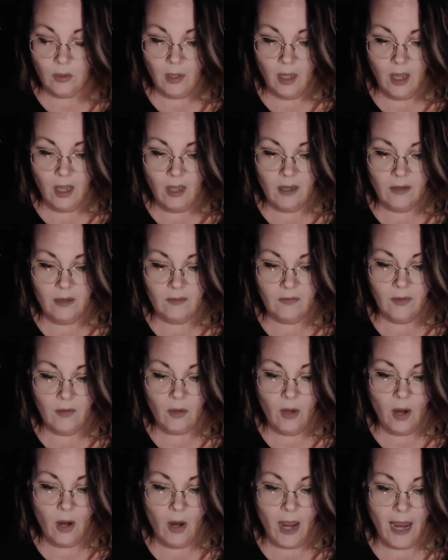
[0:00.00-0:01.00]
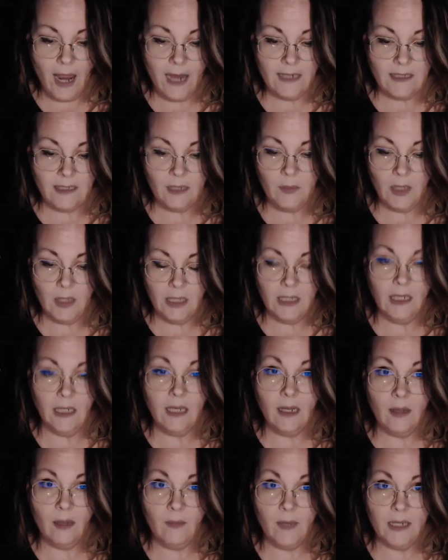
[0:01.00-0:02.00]
of as I'm
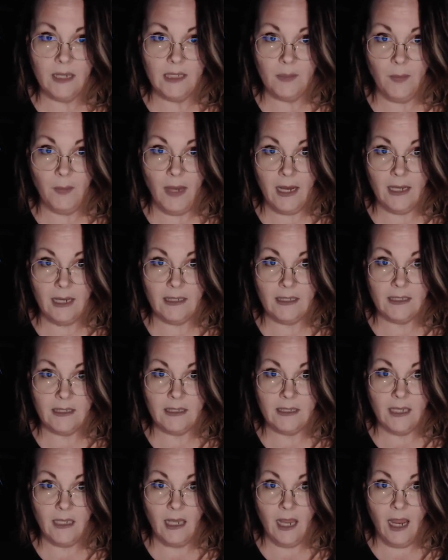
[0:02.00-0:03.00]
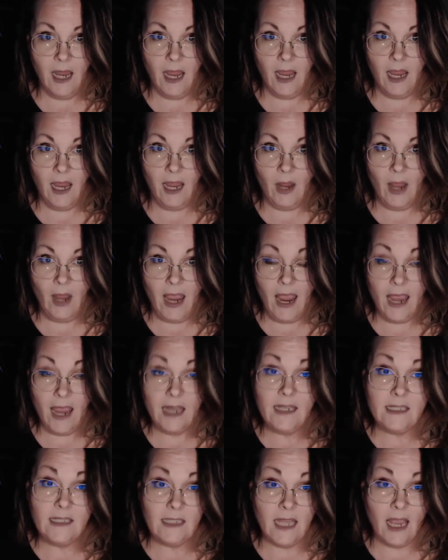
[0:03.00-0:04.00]
cleaning up my space, as